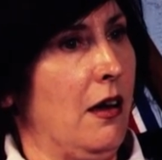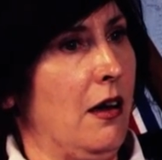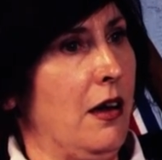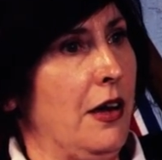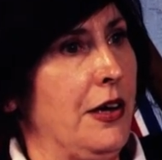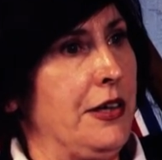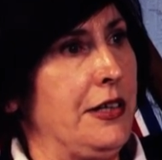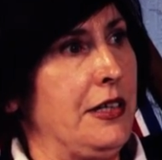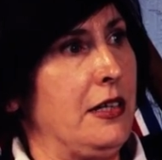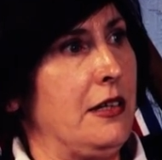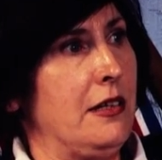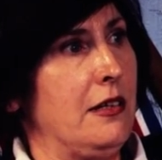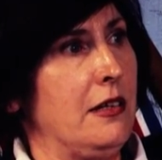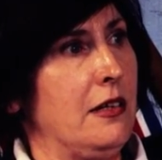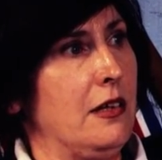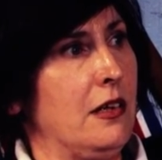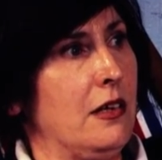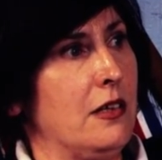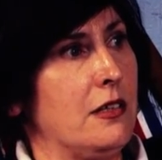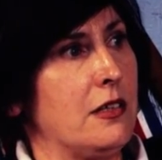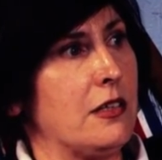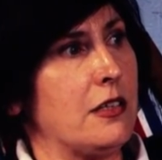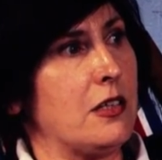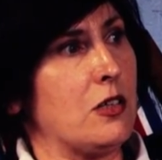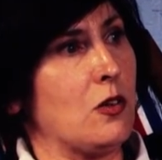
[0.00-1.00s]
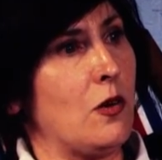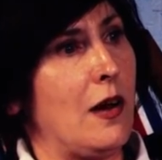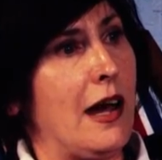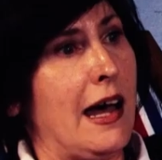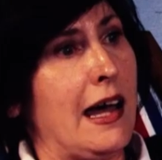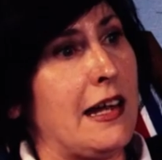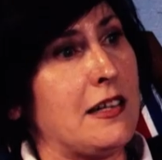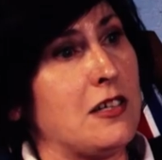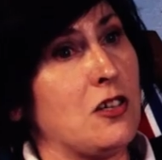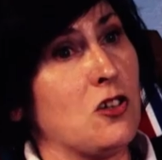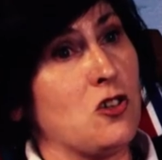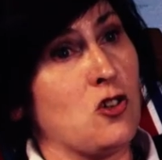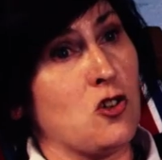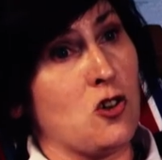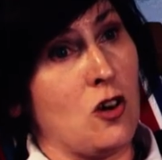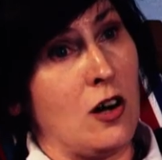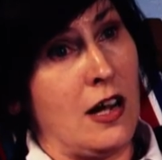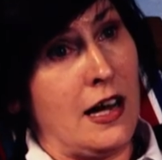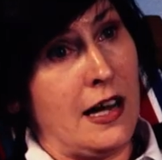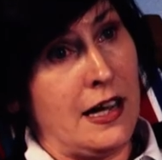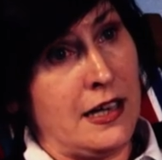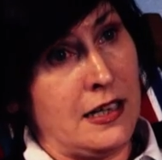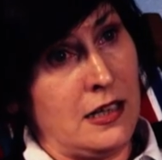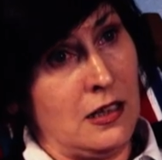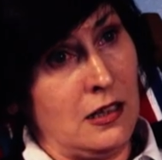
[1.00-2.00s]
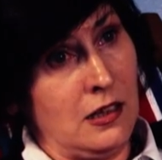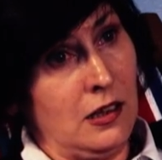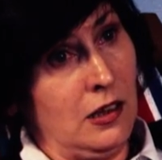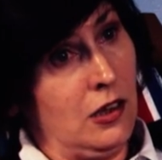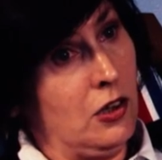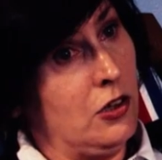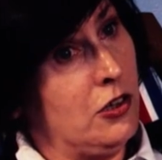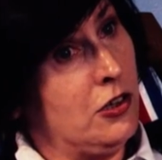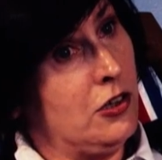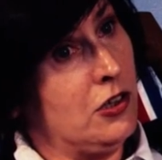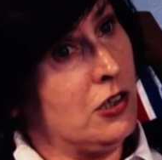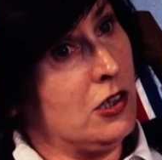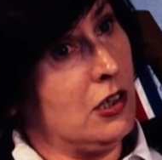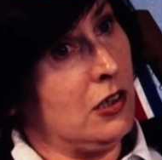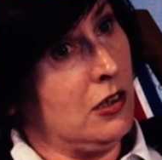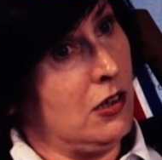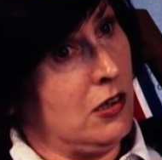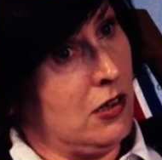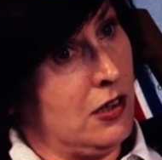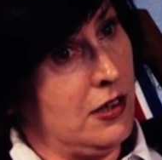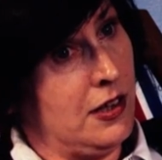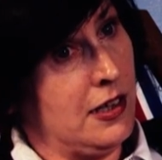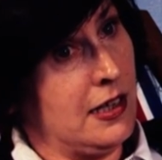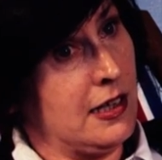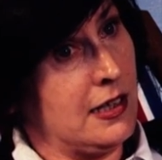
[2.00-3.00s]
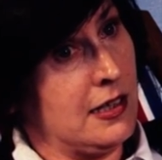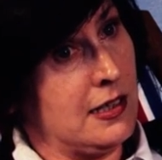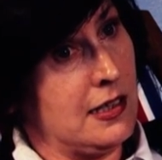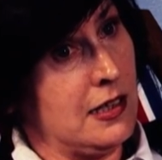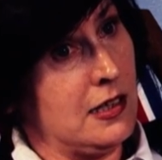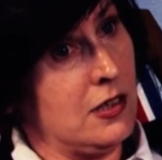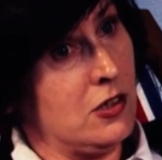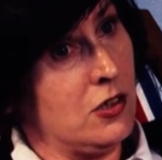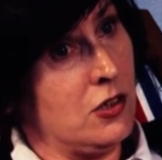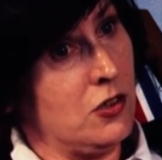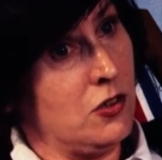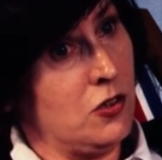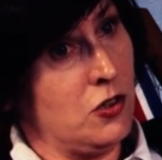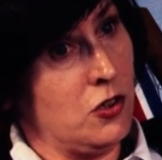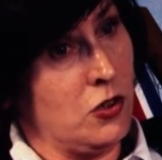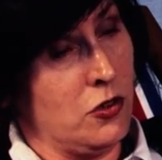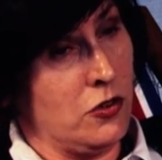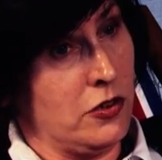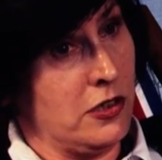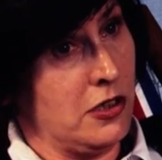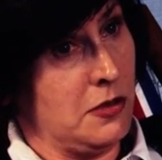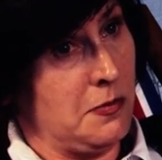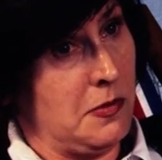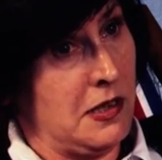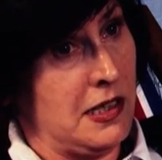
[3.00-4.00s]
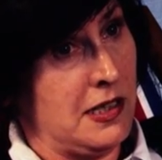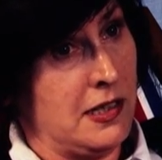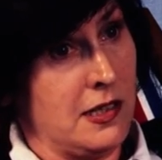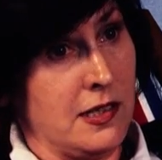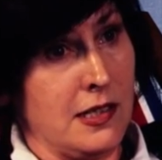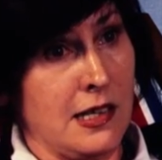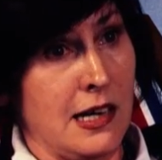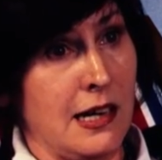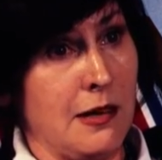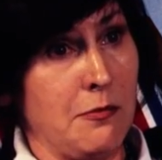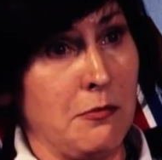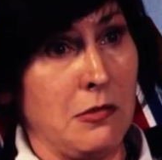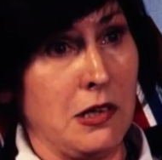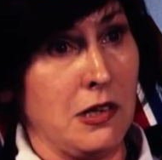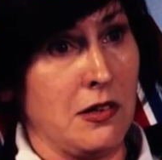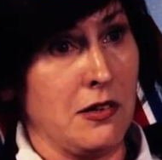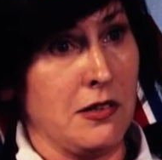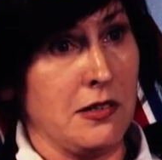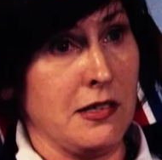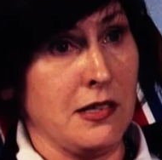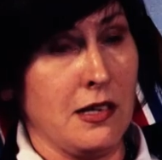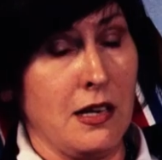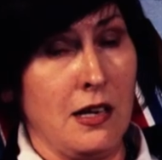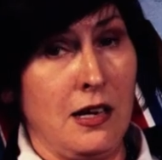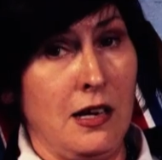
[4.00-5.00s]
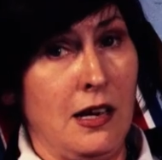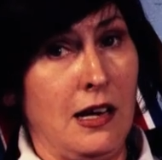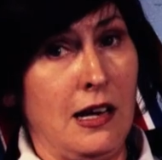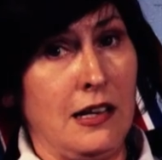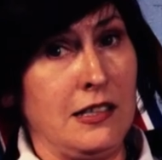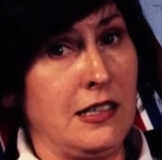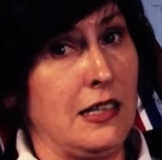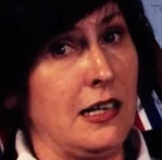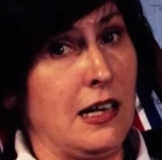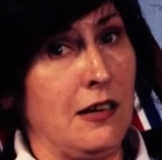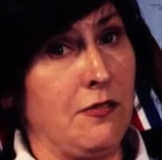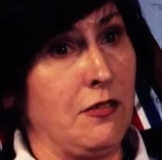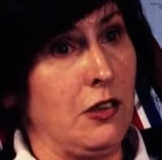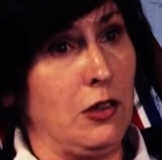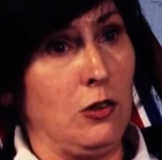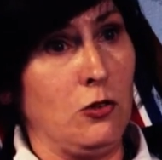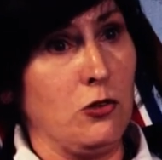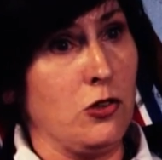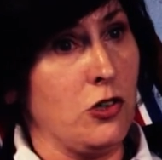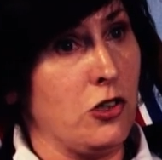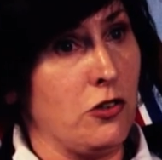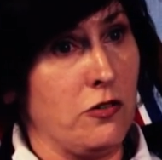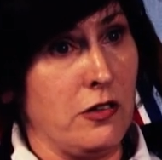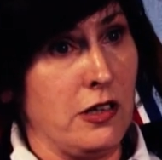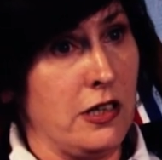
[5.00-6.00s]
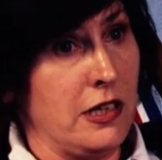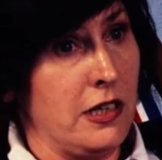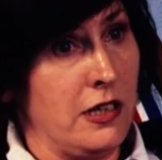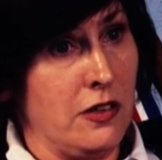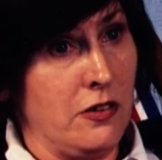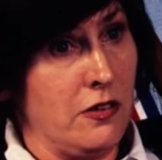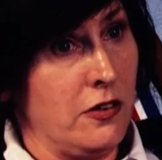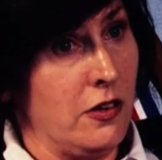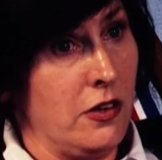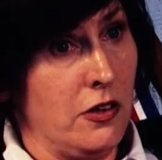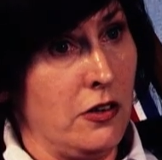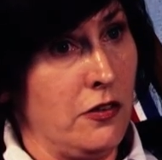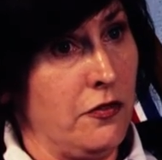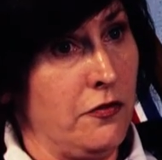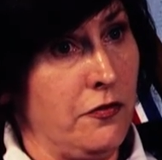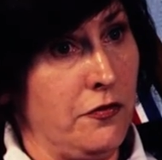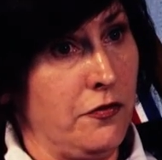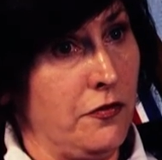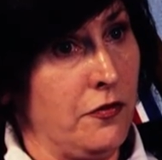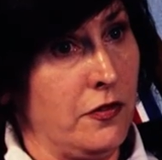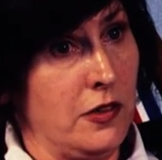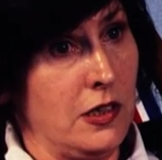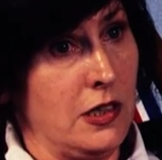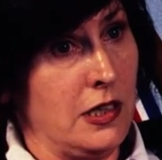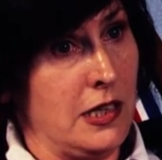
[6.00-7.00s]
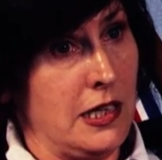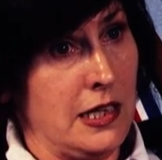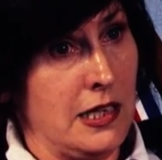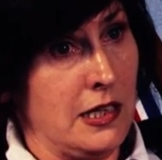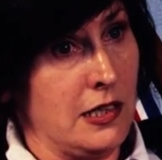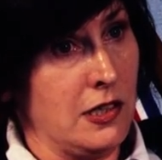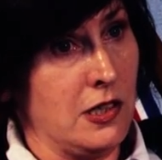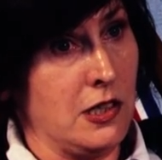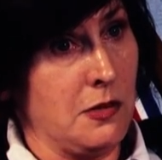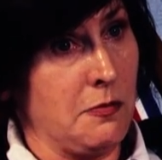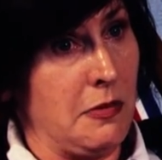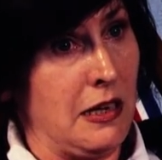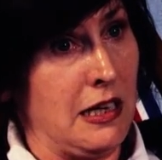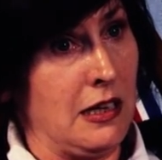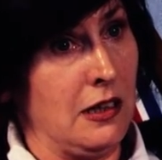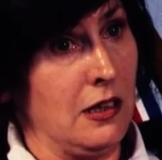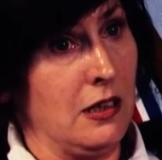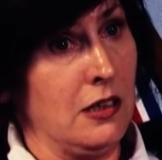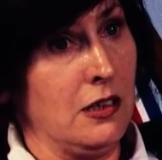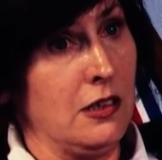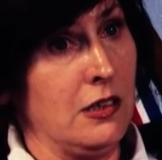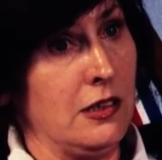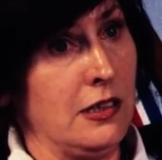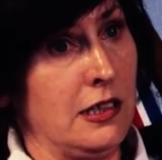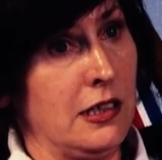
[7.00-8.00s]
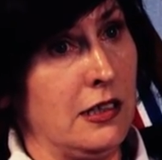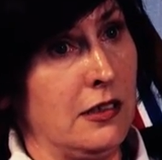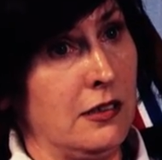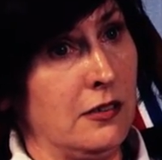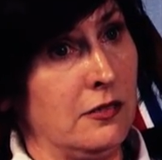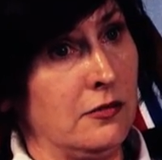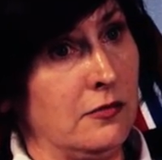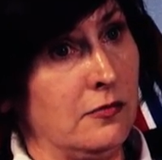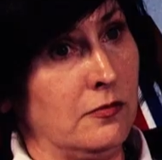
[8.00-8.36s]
and so I had to try and learn a lot of things in a short space of time because I didn't have the luxury of years spent learning.